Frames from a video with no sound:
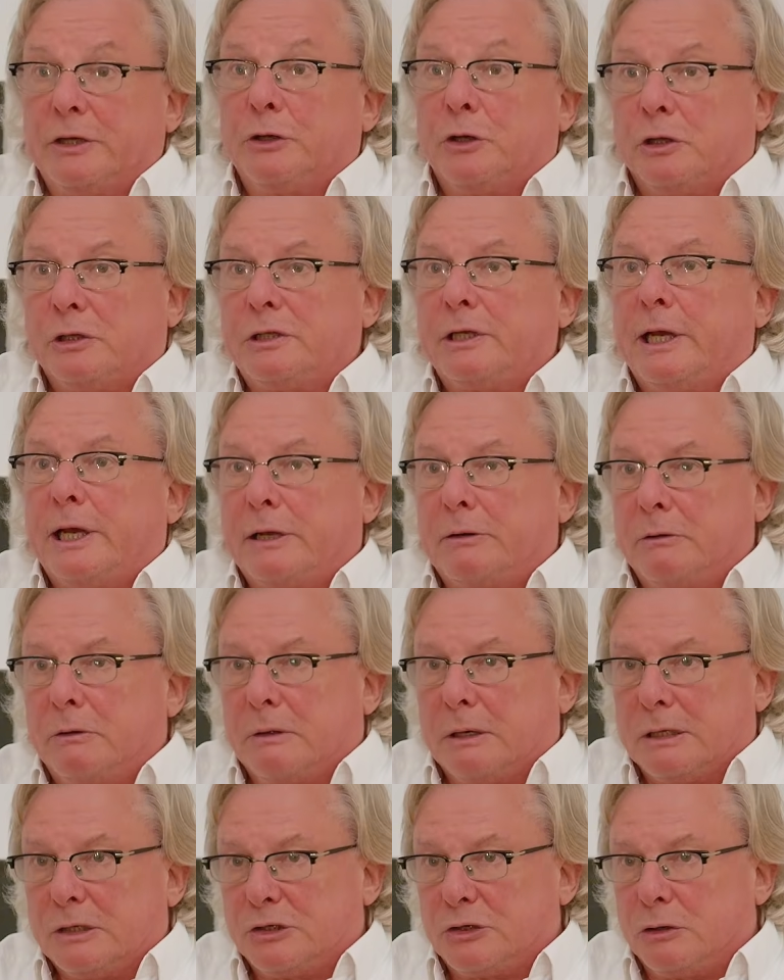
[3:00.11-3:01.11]
not the
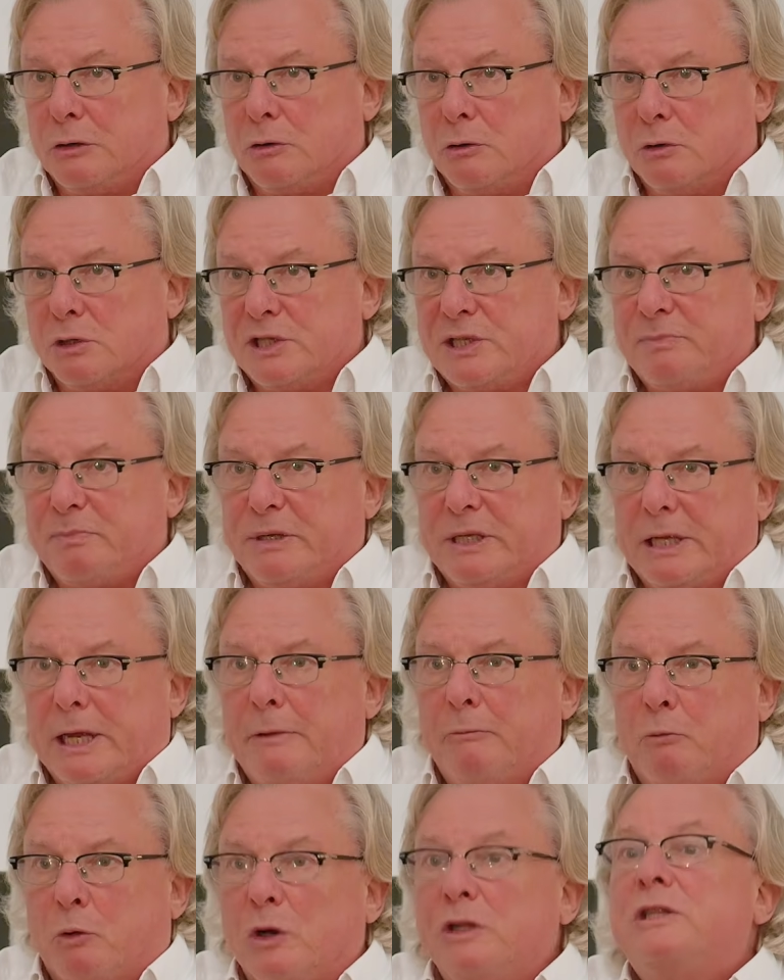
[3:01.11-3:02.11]
agriculture course, but I
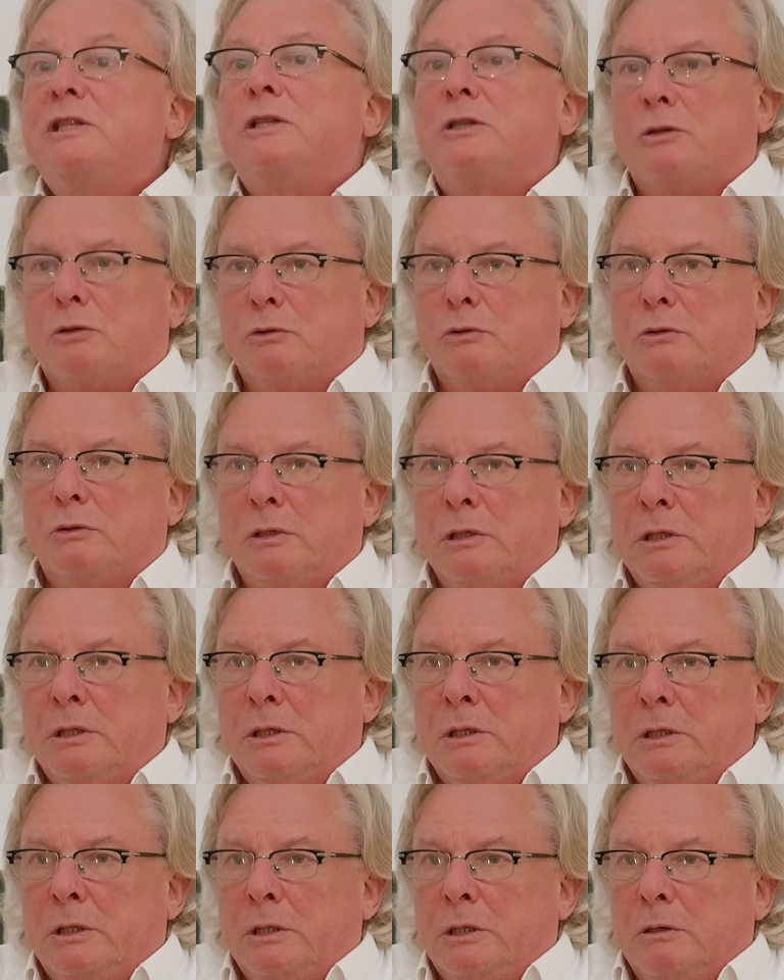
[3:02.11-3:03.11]
wanted to
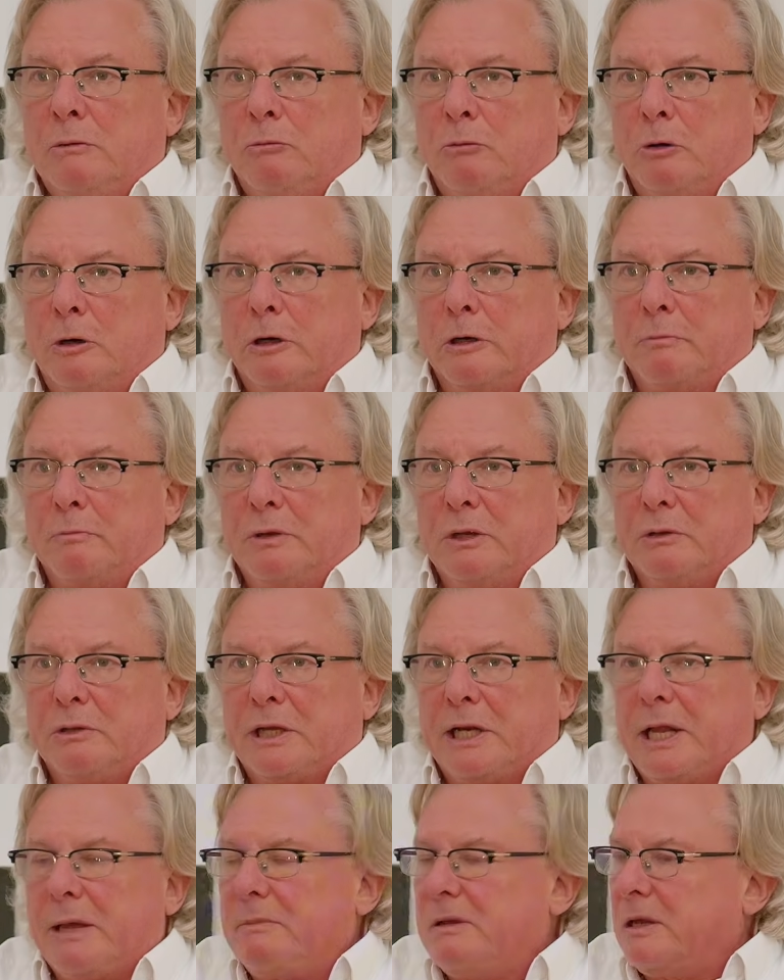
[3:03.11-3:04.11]
work
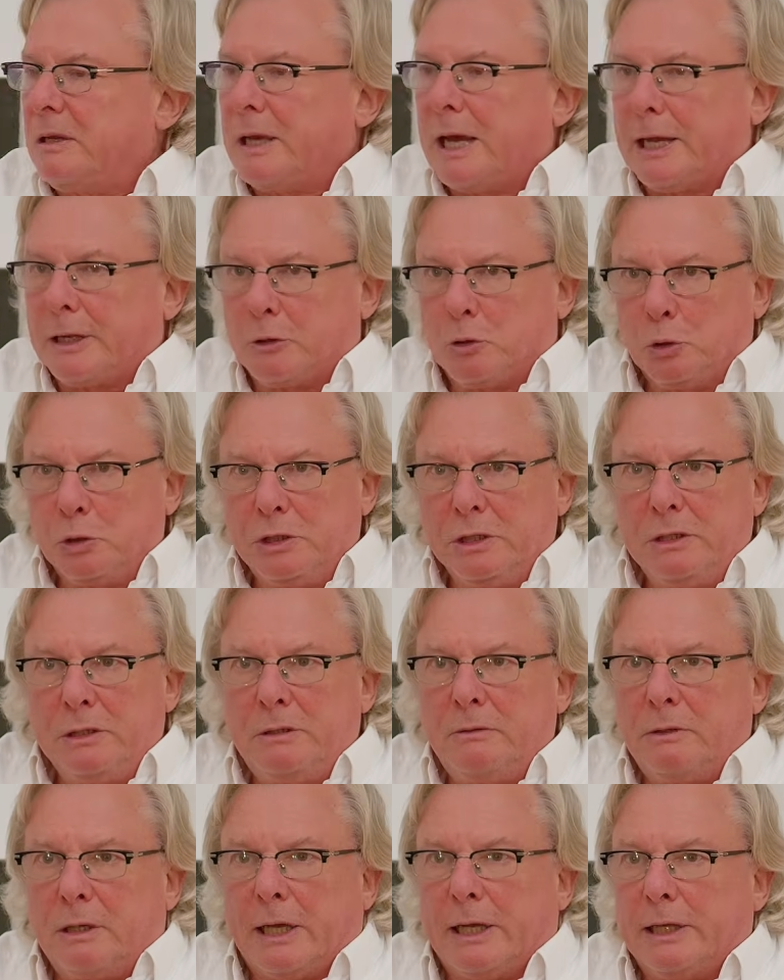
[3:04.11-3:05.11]
biodynamic. I
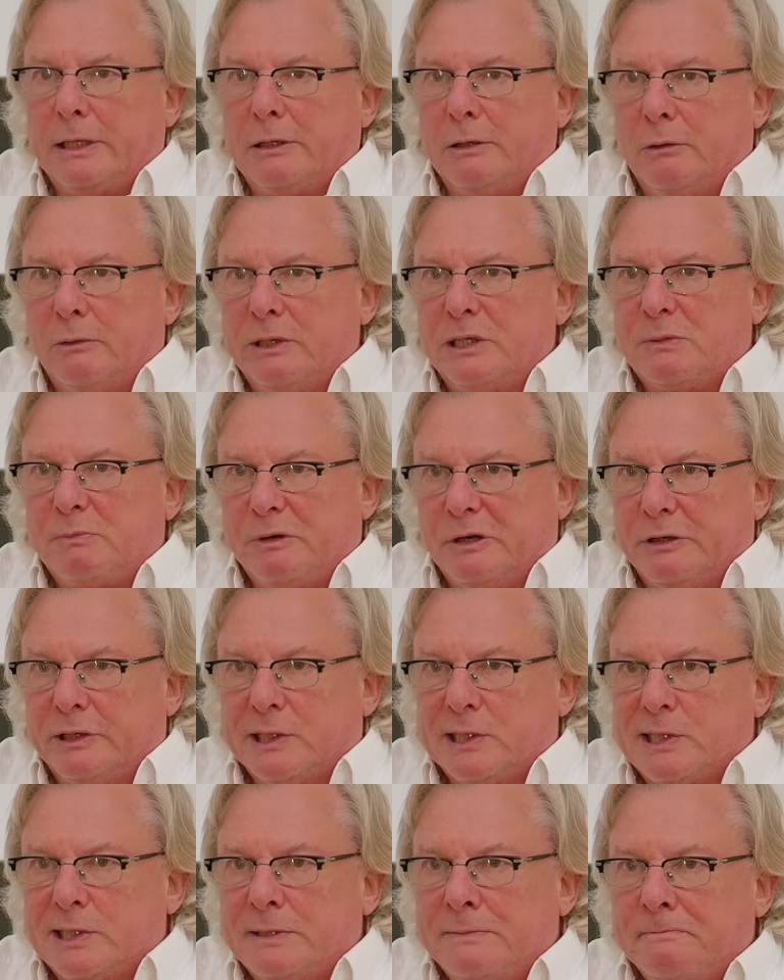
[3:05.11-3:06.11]
couldn't, I had no
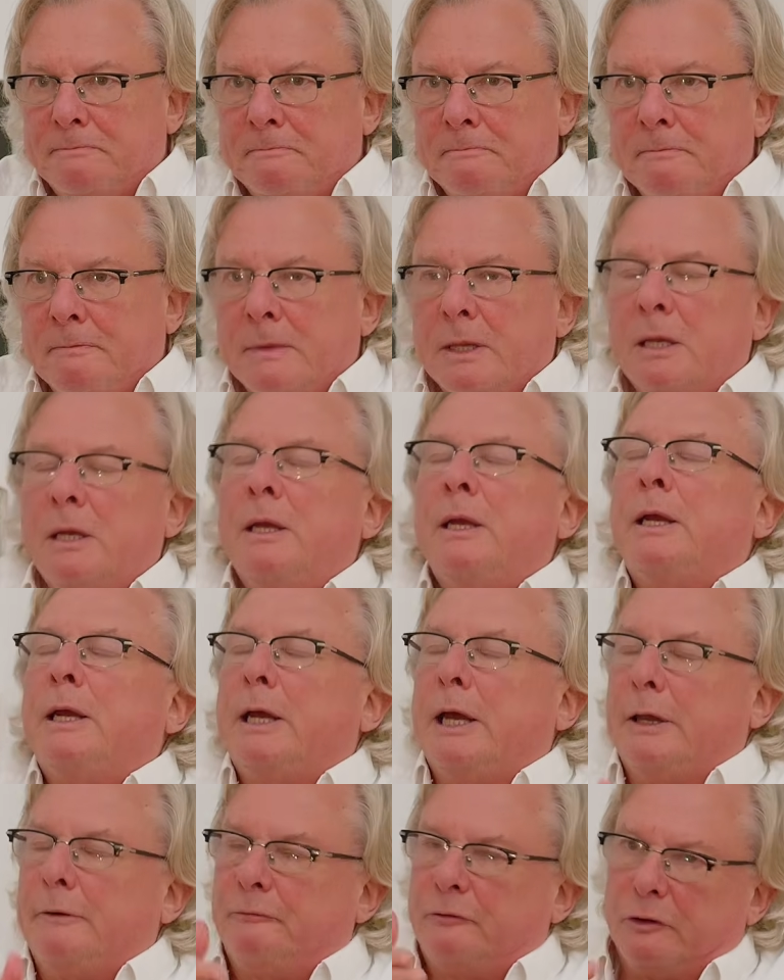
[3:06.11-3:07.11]
experience.
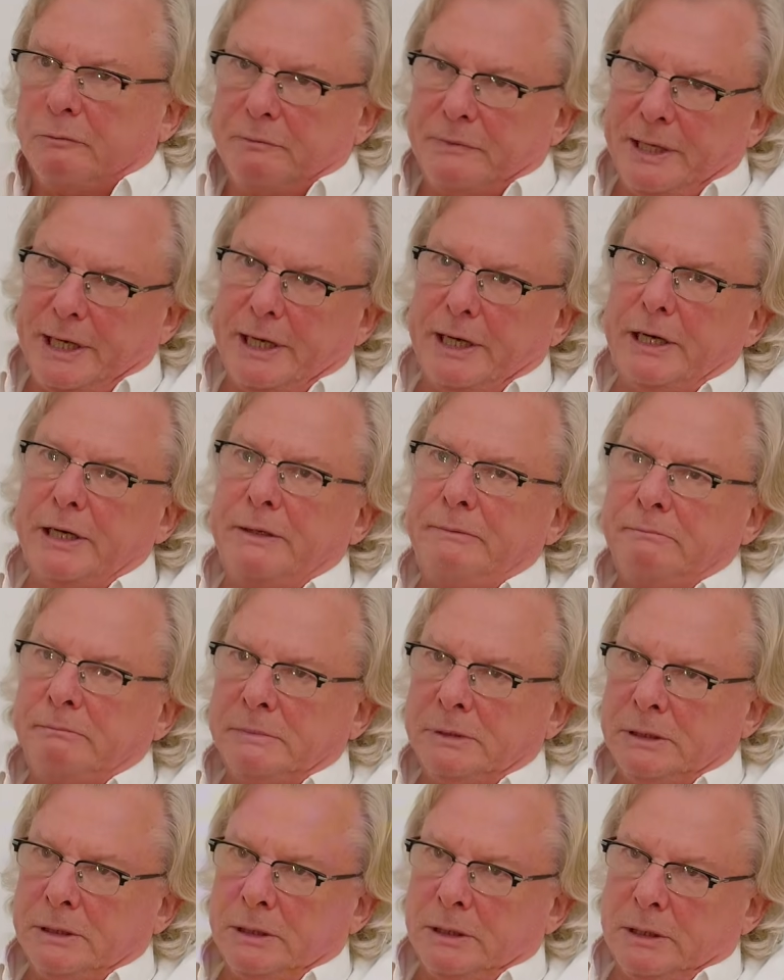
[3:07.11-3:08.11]
And from there,
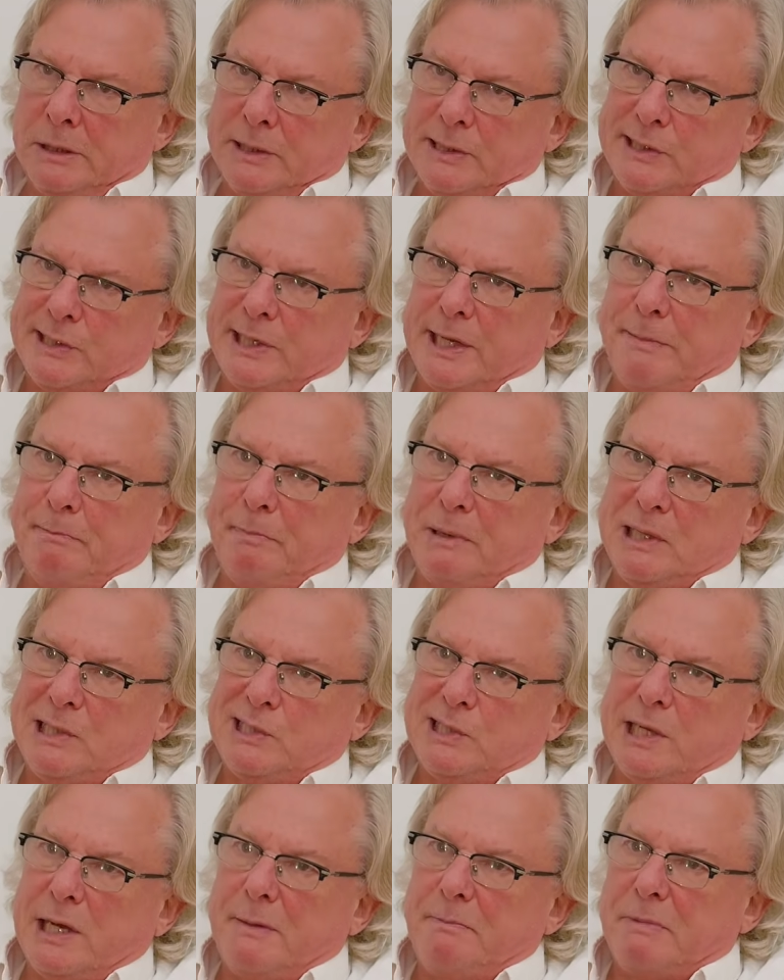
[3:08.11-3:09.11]
step by
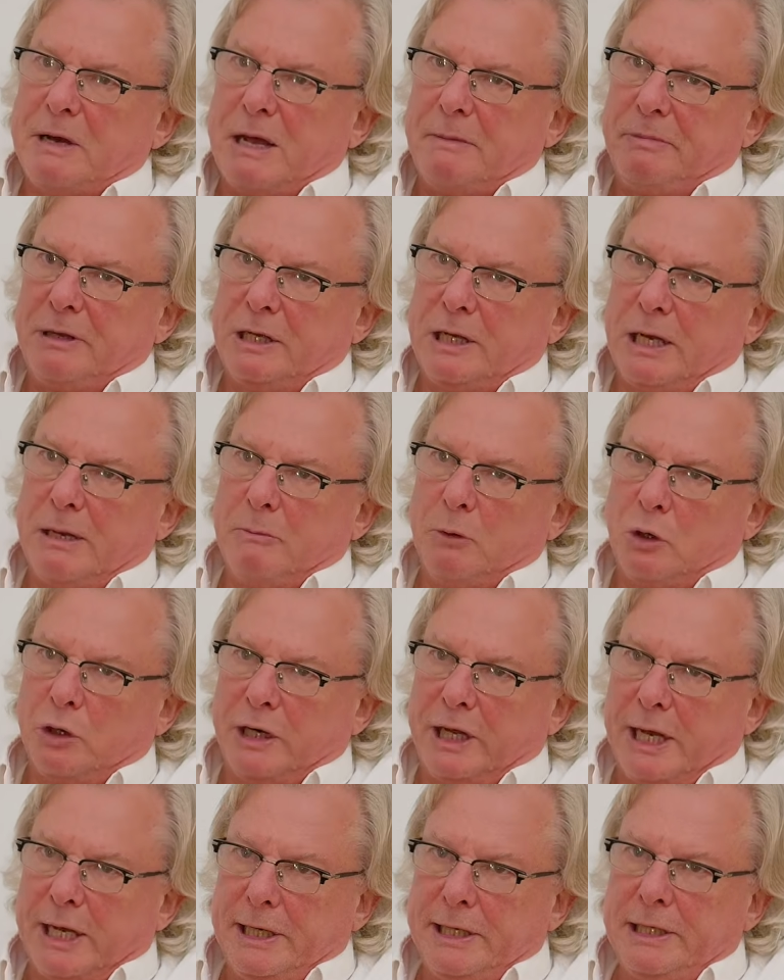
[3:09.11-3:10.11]
step, I became
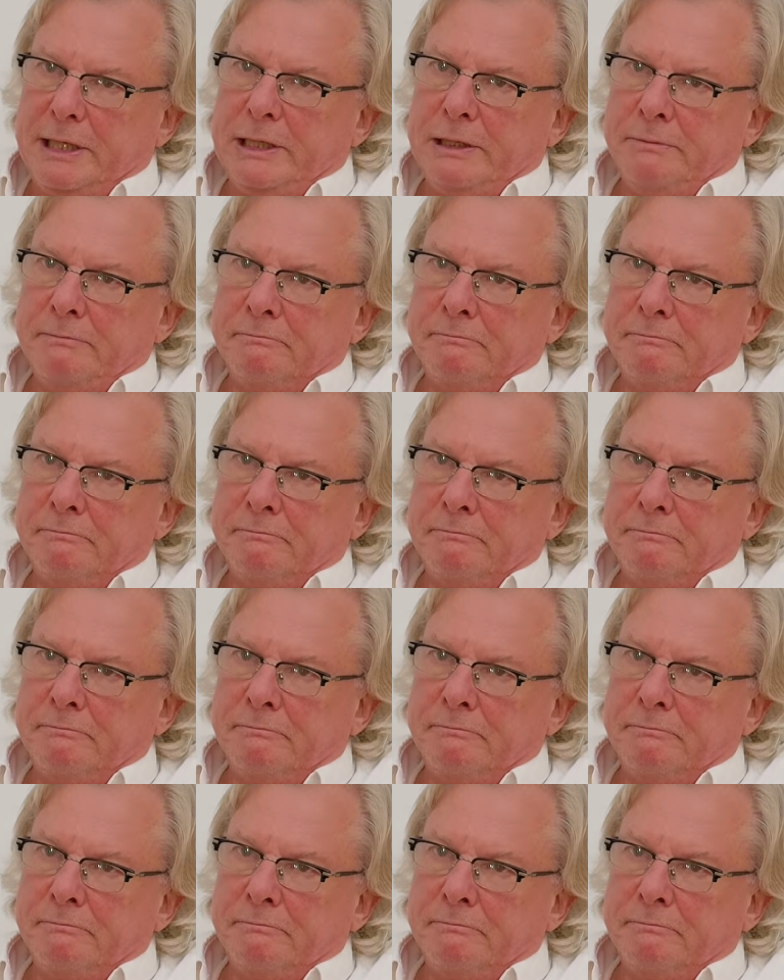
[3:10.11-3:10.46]
organic.